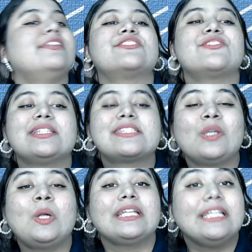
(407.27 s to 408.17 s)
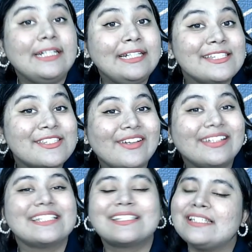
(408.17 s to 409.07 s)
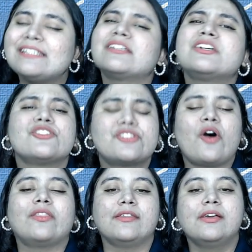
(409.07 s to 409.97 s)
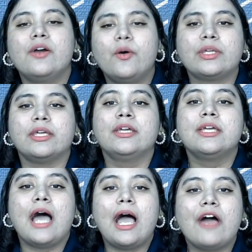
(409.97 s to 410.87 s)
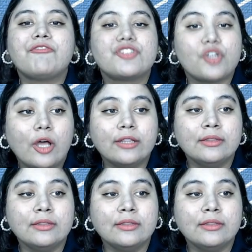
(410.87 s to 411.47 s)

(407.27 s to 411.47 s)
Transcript: So it's not il chon, it's just chon. Okay, I have chon.